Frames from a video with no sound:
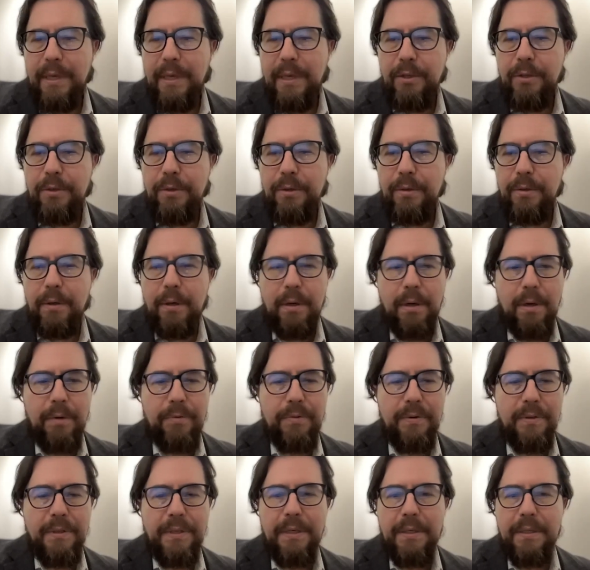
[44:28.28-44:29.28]
last year at the
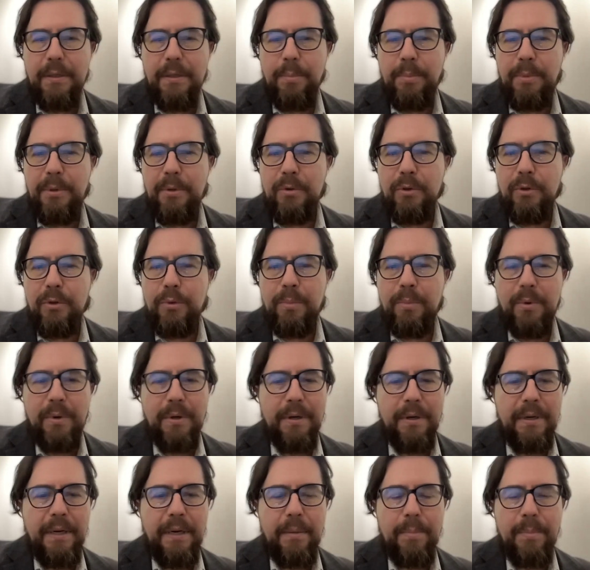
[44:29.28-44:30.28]
conference as a peer
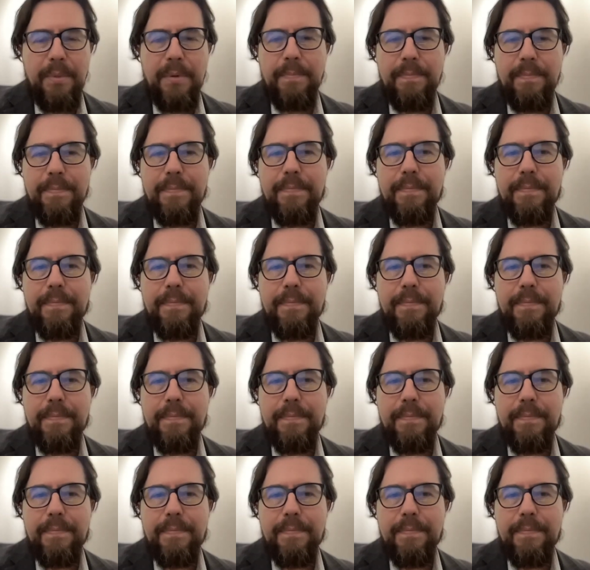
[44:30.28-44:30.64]
supported app.